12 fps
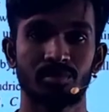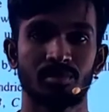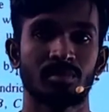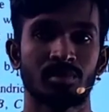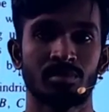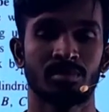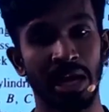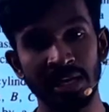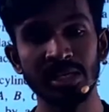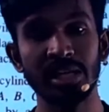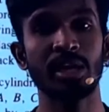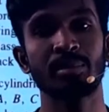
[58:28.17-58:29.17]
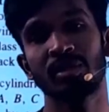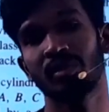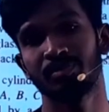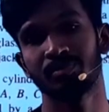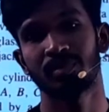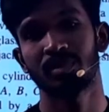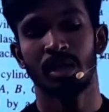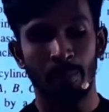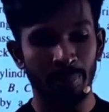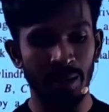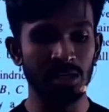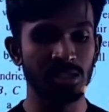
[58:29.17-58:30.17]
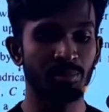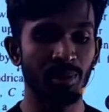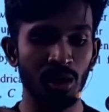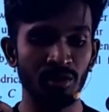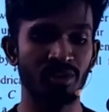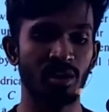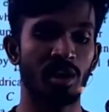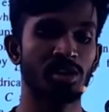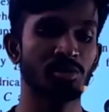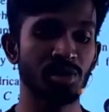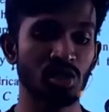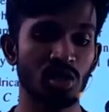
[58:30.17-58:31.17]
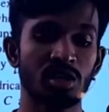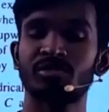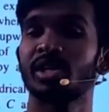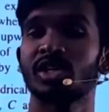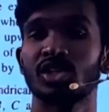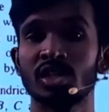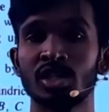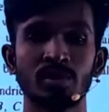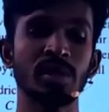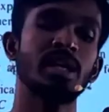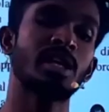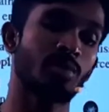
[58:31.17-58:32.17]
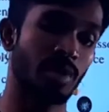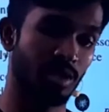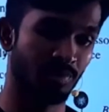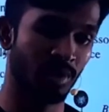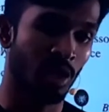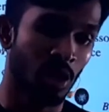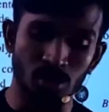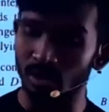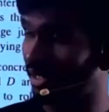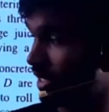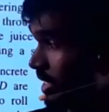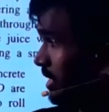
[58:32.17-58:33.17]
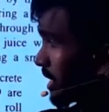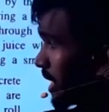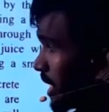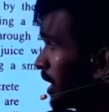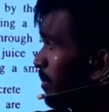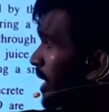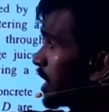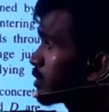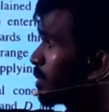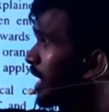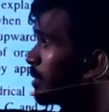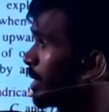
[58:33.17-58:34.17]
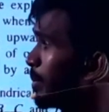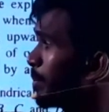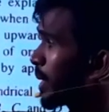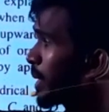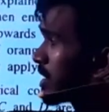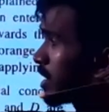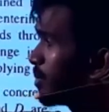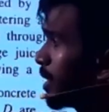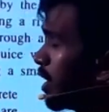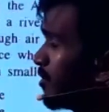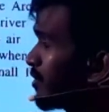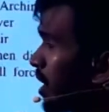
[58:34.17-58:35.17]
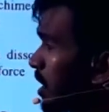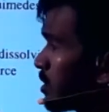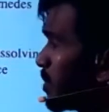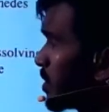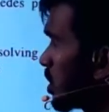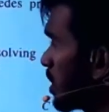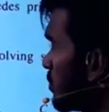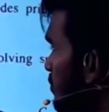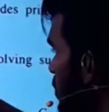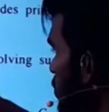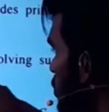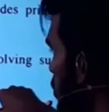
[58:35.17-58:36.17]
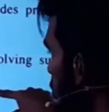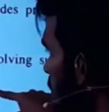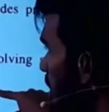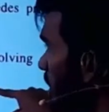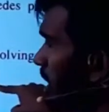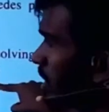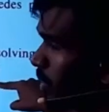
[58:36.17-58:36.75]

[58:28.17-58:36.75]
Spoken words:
That is the name given. Principle of transmission of pressure through a liquid. So this can be explained by principle of transmission of pressure through a liquid,